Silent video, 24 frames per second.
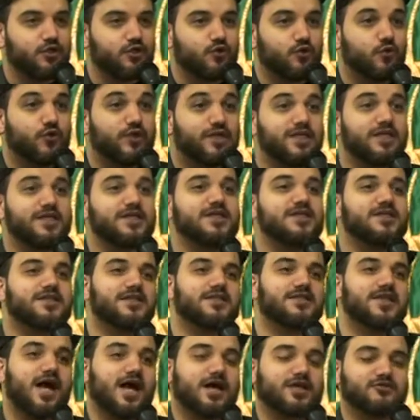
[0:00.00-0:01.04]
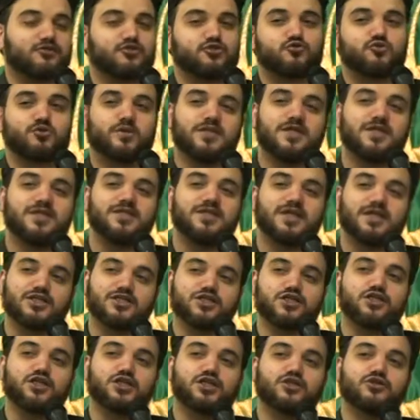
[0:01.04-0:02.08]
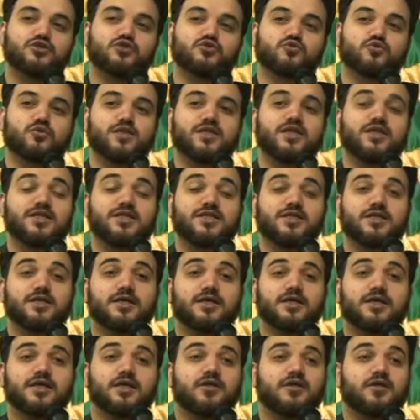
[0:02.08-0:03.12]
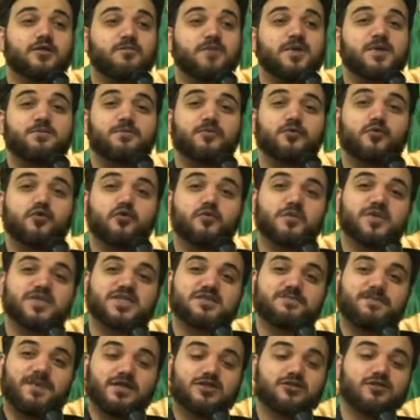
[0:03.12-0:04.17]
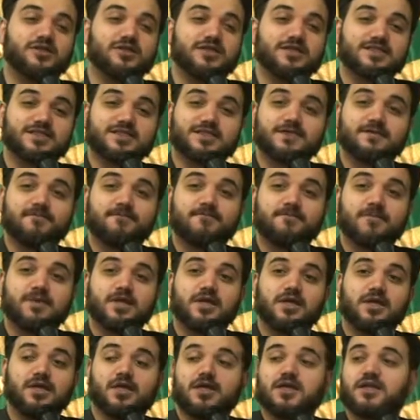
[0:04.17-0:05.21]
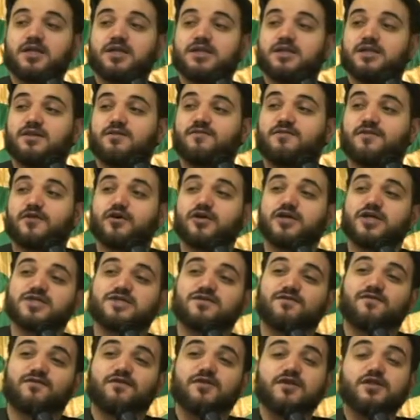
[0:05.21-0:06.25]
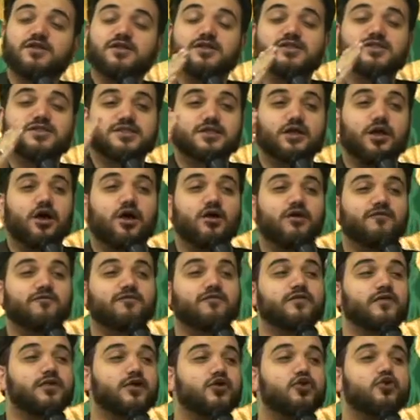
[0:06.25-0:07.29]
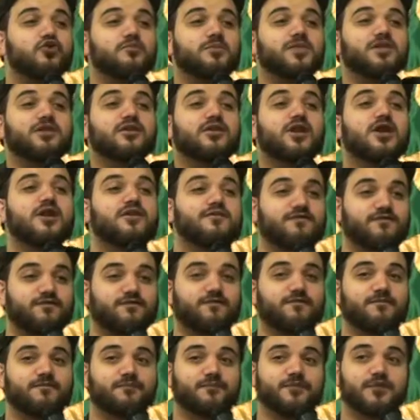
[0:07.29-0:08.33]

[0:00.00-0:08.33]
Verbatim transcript: We need the doctors, we need the engineers, we need the people who will be specialists in the various fields of human life,